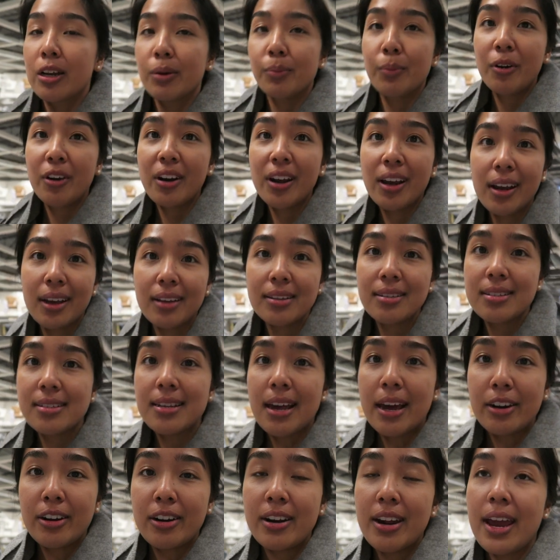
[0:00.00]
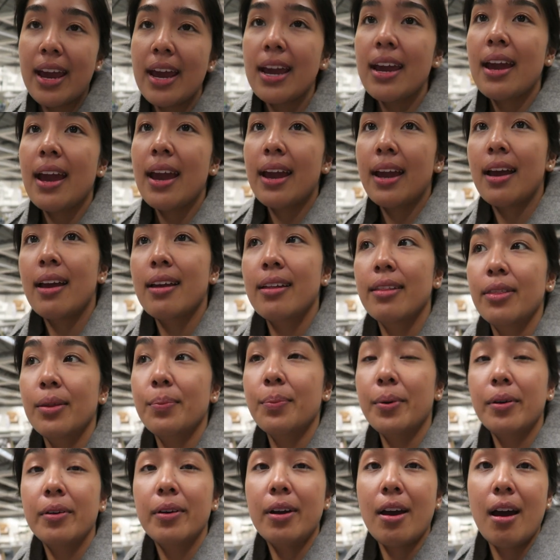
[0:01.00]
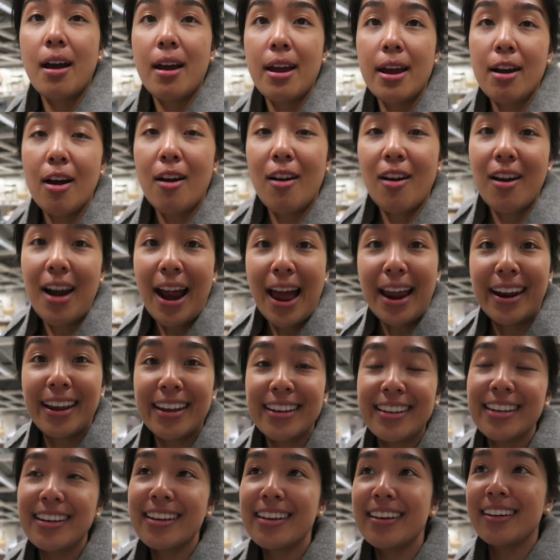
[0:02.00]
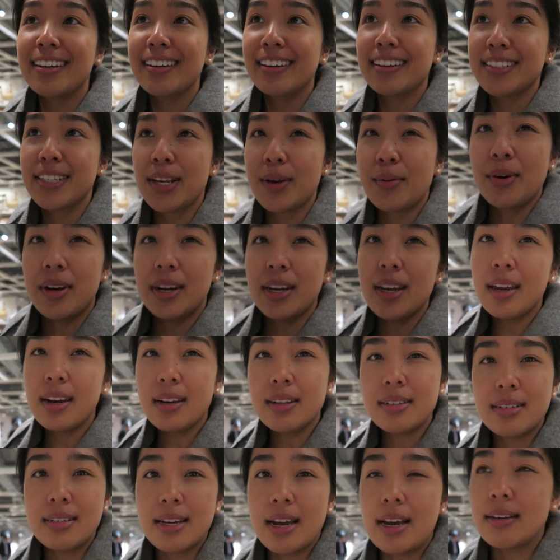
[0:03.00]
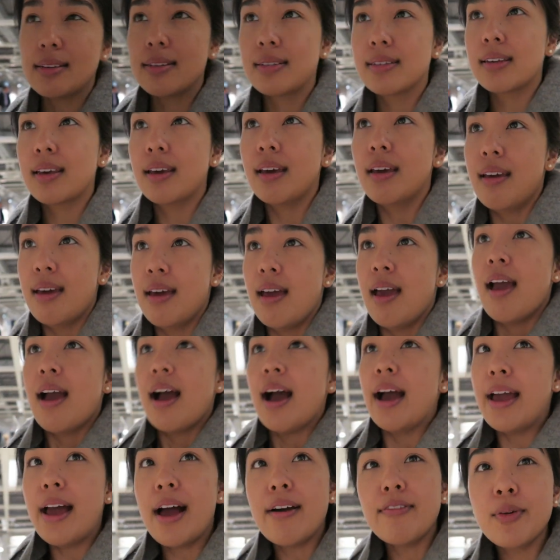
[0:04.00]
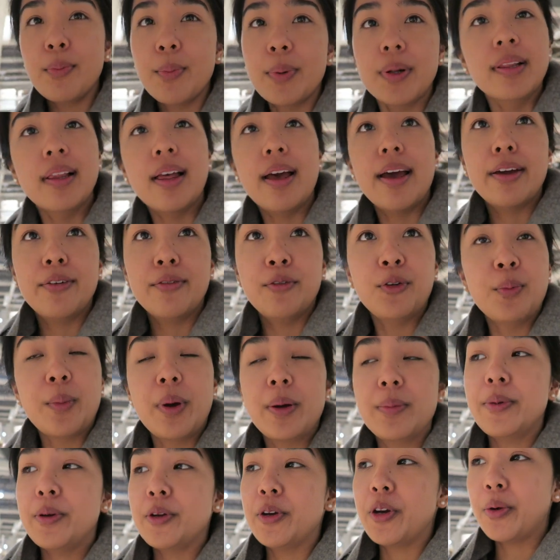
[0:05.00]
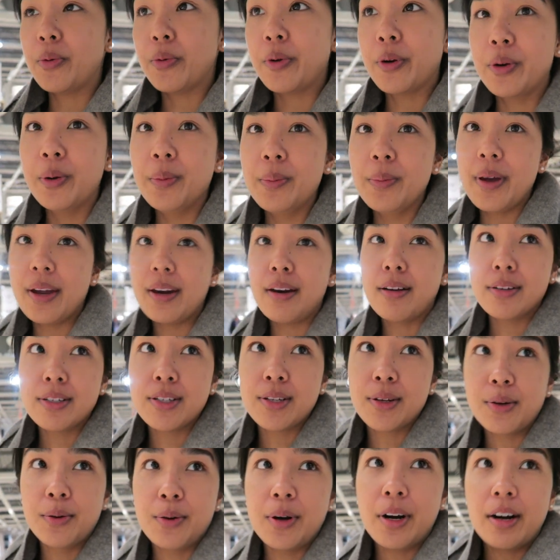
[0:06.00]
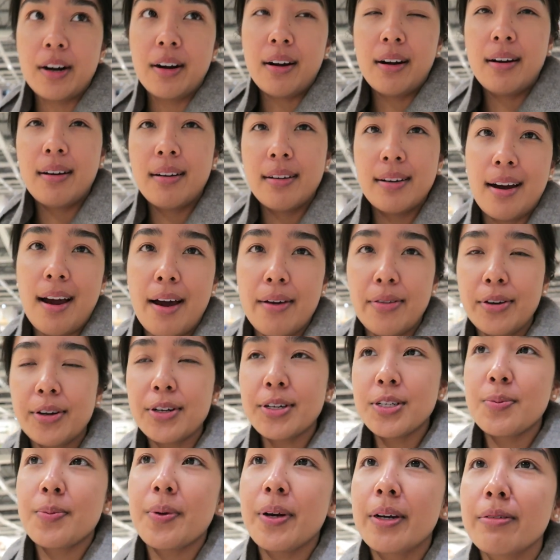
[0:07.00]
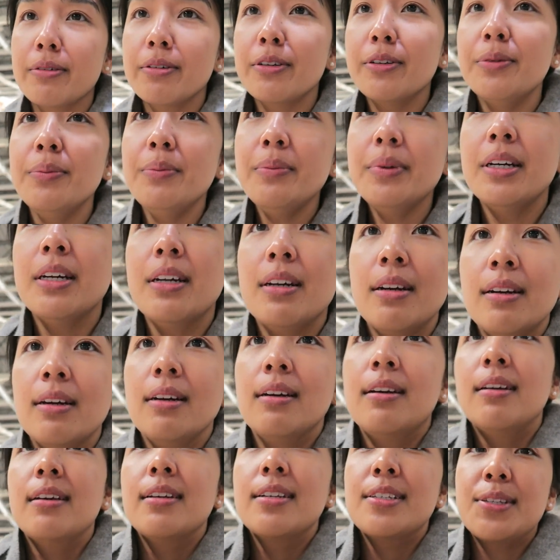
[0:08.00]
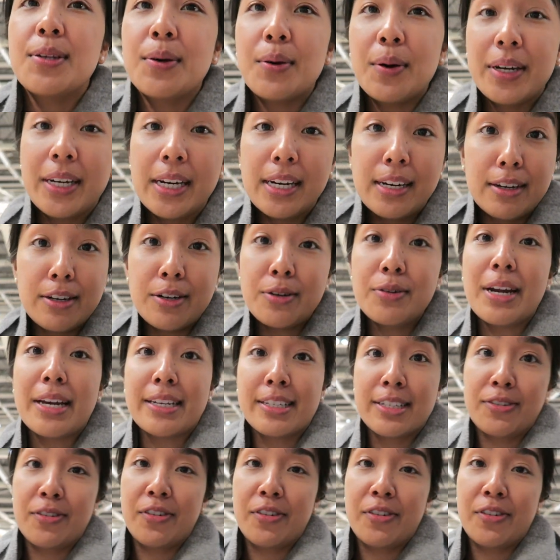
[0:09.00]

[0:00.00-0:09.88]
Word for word: Good morning, it's Saturday, and the beau and I are at Ikea because I want to get a desk. I have a plan for my beauty room and also our other spare room, so I need a new desk